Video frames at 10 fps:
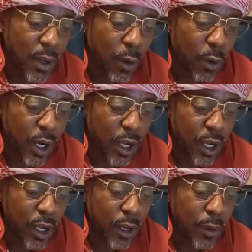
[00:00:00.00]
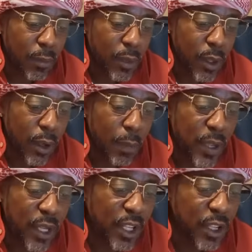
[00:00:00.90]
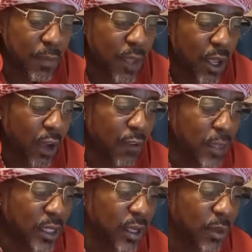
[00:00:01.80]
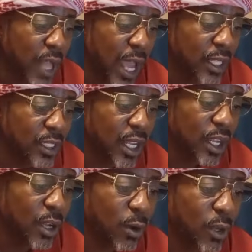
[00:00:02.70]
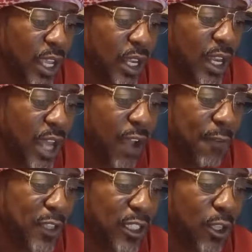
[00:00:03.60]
or a appendium of mystical knowledge encoded in a non-physical